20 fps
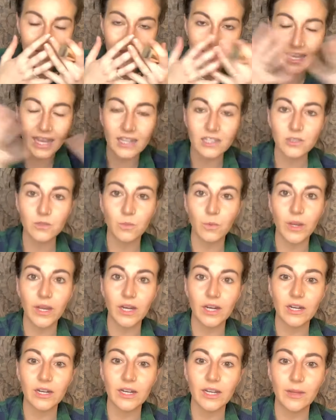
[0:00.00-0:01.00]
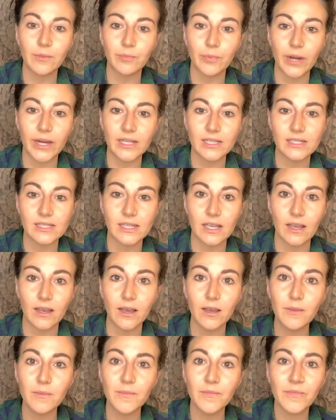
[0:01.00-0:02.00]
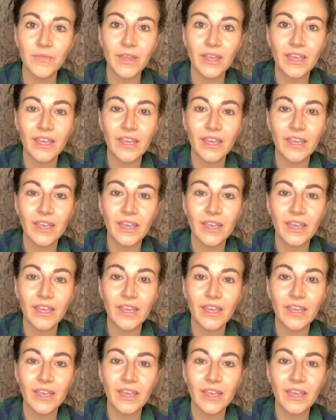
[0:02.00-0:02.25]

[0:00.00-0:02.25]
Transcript: that's where it brightens up.